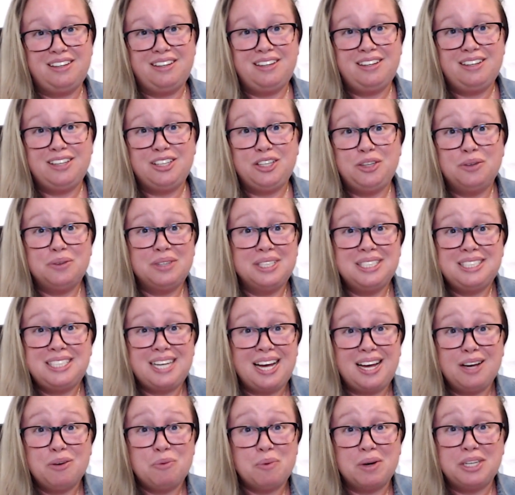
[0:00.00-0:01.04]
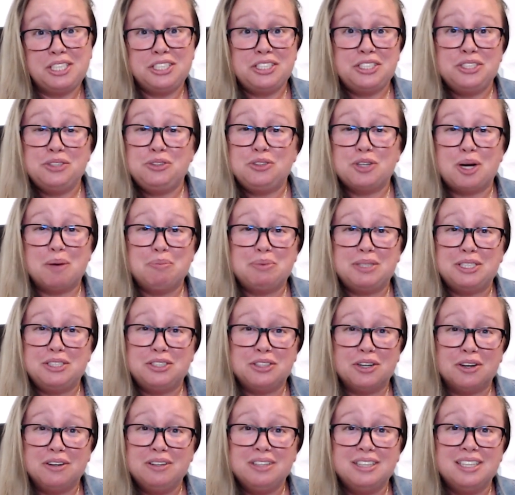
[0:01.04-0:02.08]
You can take 1 to 2 drops
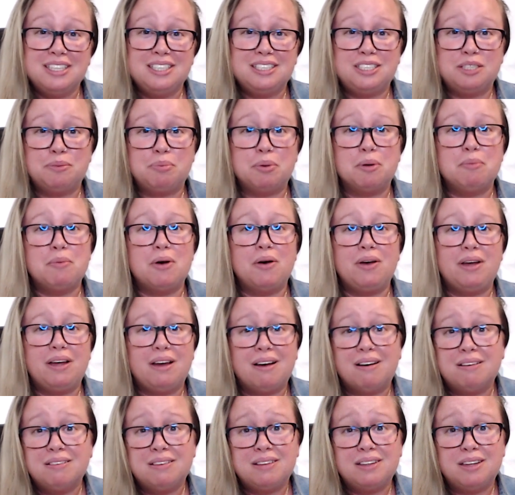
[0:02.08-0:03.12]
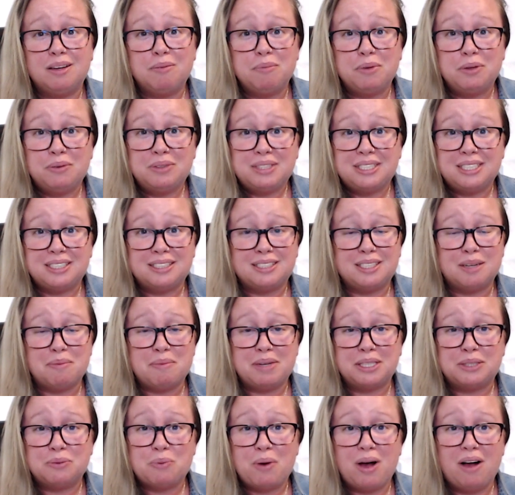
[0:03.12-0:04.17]
internally to promote a healthy immune system
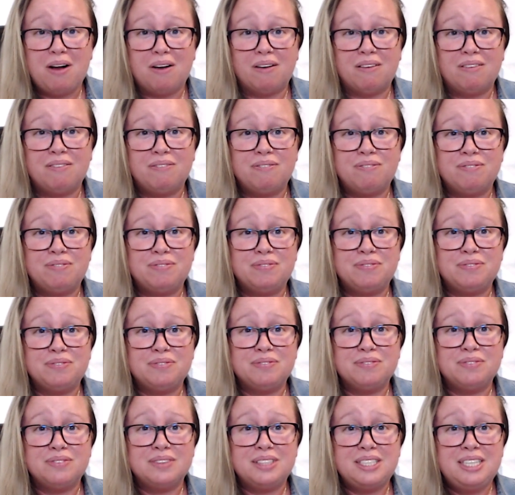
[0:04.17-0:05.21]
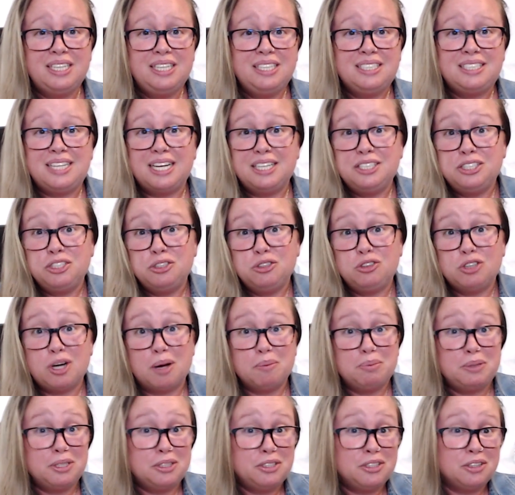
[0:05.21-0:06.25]
as well. Take 2
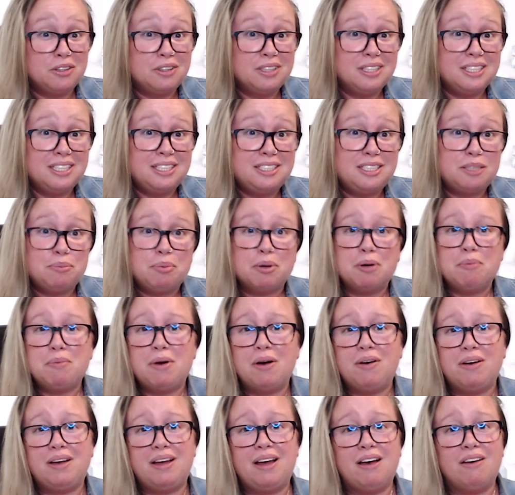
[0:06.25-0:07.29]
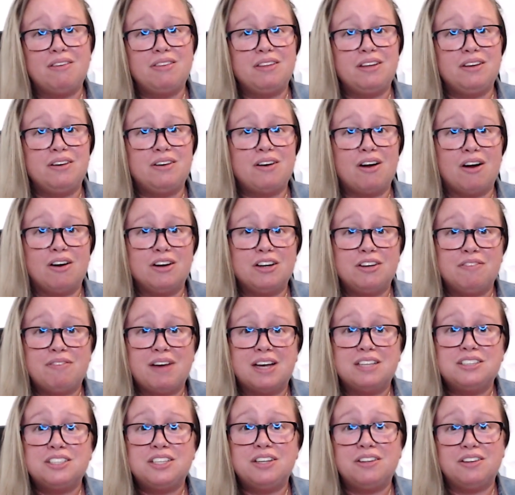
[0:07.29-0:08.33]
drops internally to promote a healthy
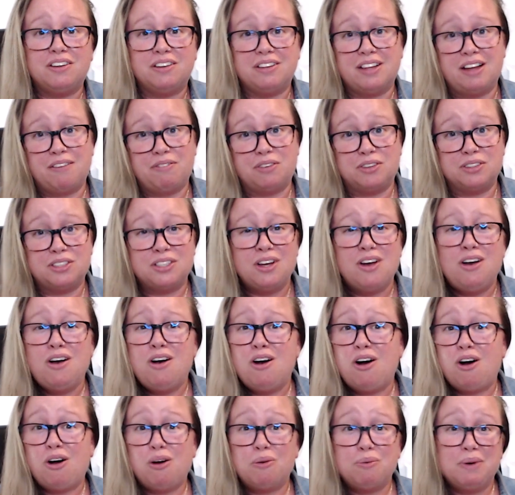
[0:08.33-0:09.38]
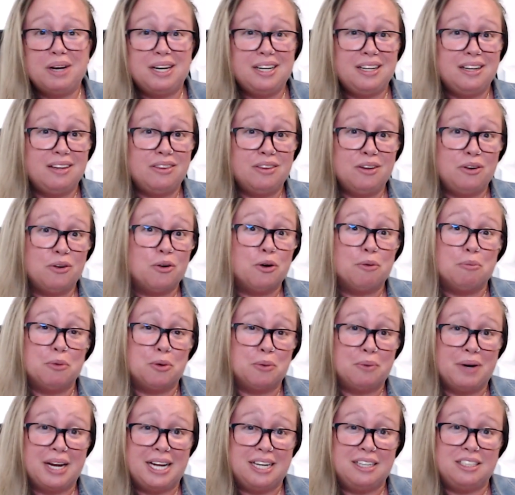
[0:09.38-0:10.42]
cardiovascular levels already in the normal
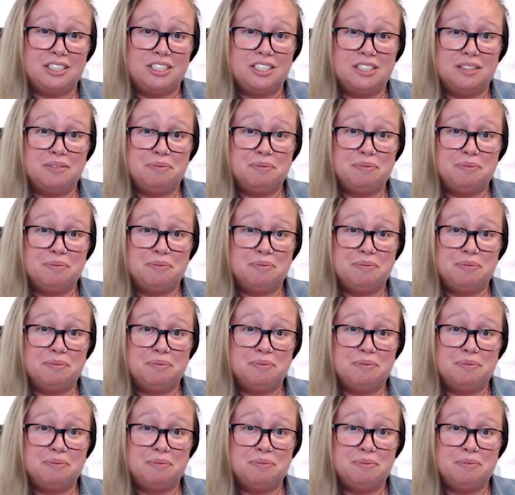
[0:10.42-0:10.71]
range.